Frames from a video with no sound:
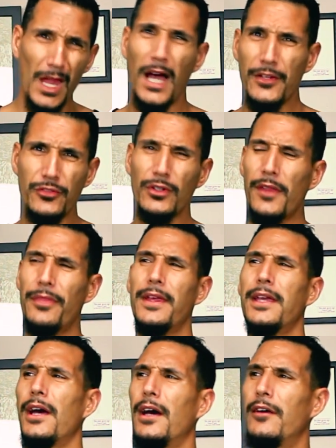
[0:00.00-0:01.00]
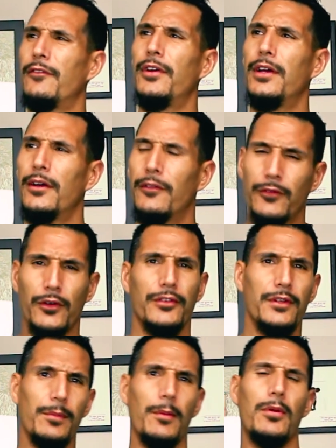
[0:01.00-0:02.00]
I was trying to think of for
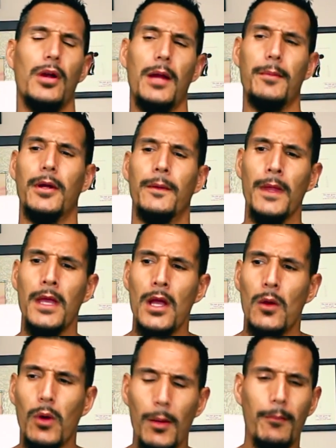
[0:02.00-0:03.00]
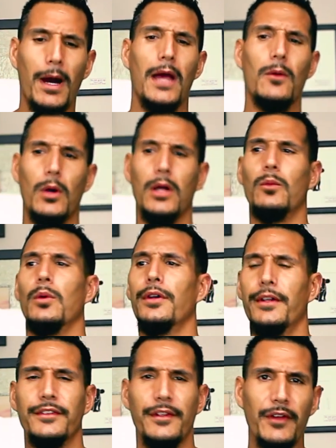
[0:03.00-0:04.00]
Simple Programmer what my one
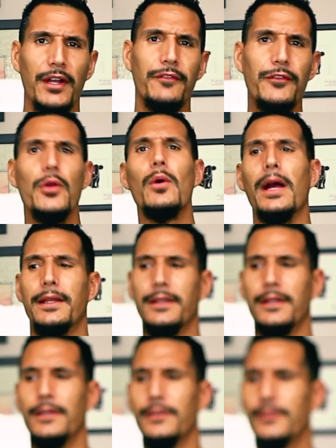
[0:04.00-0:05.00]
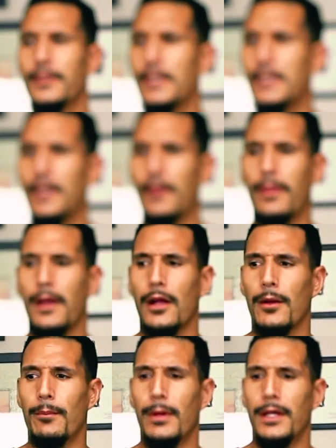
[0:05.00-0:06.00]
word is. I've got a few ideas
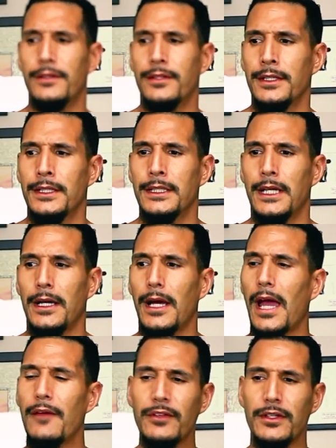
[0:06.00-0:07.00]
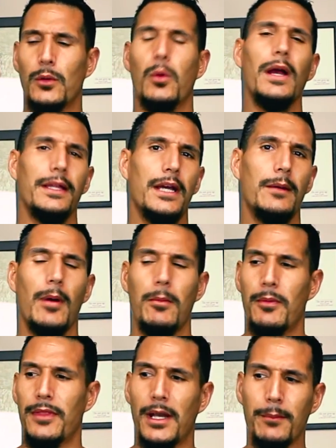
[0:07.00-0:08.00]
there, but I, I haven't quite come
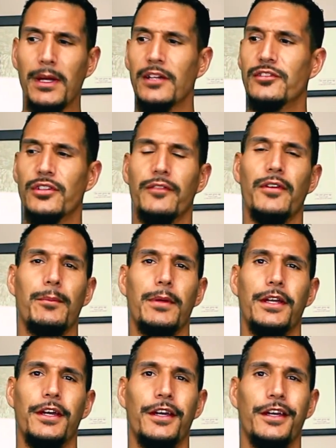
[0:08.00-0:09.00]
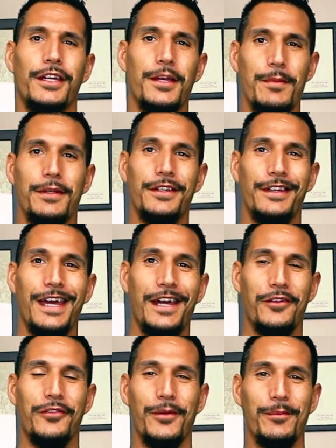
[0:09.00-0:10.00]
up with it. I'm not sure if I'm going to commit to
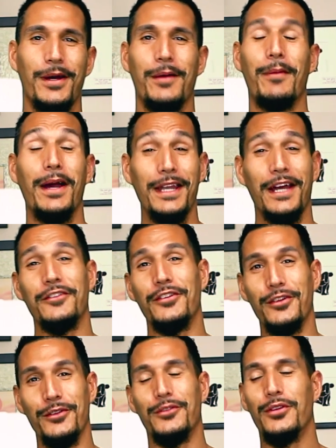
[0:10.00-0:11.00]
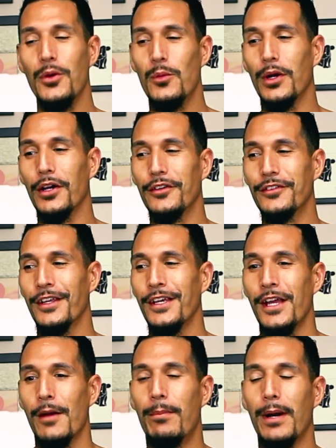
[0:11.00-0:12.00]
that or if I'm, i might actually do two words,
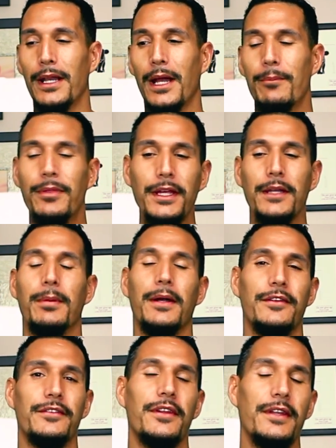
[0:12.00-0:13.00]
but I'm thinking about this.